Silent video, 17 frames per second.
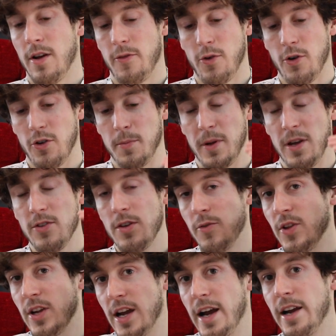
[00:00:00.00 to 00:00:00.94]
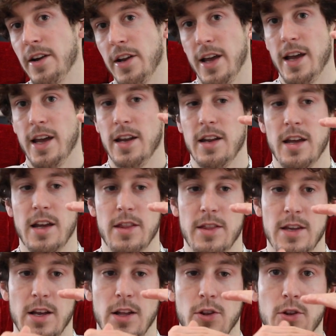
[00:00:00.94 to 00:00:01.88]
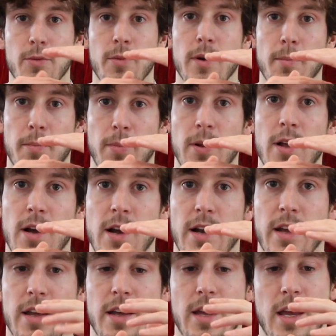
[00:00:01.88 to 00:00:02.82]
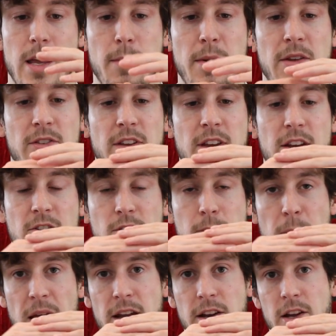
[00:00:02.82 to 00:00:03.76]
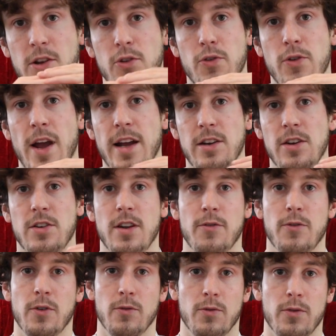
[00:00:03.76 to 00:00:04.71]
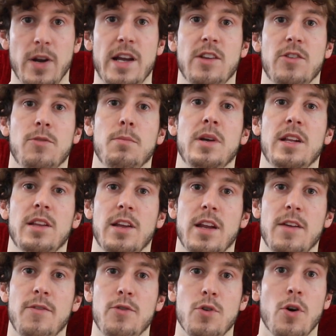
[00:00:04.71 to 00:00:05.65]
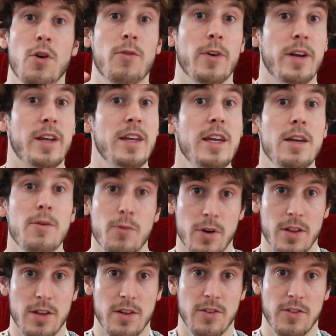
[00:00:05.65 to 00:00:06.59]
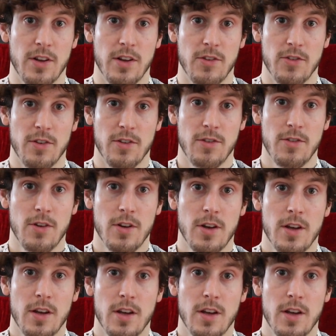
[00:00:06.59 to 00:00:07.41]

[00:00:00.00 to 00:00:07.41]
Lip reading: Of course, because you have the iron head and the aluminum block, it means they expand and contract at different rates, meaning that if you overheat one of these engines,